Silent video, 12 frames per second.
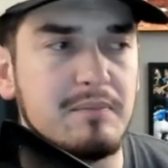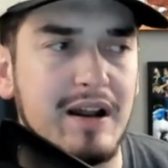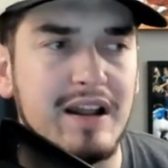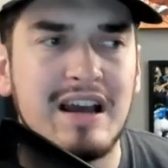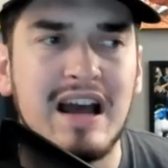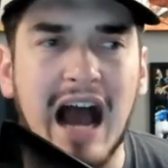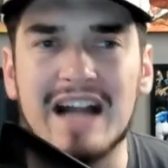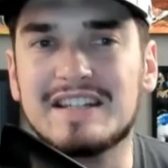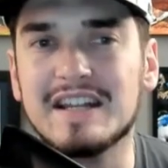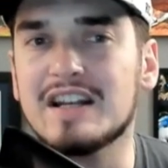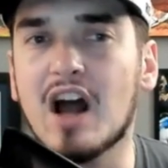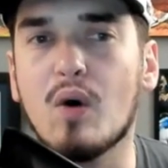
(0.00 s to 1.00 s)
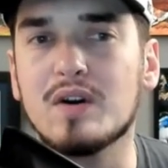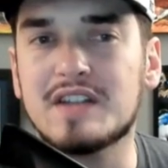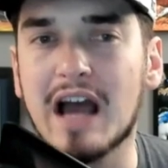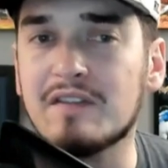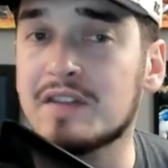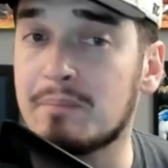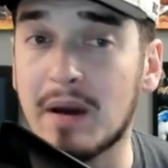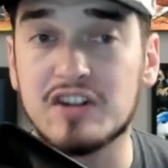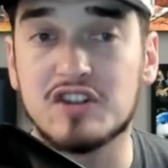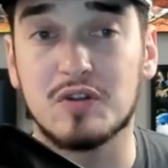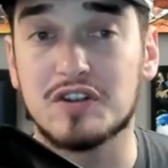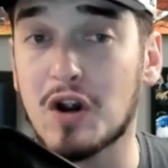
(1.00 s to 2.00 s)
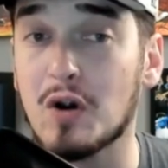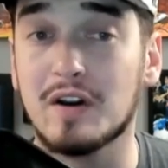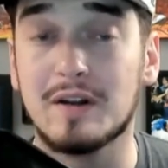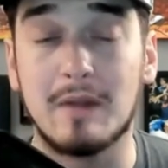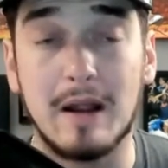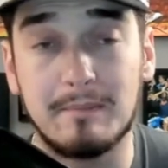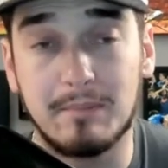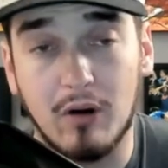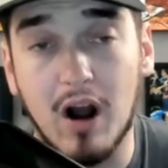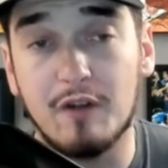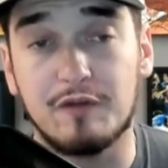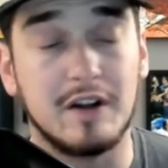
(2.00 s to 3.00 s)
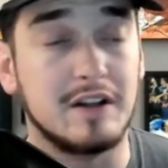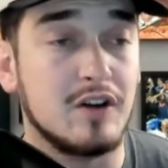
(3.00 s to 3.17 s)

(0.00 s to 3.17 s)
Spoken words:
but I didn't always have the best return and profit.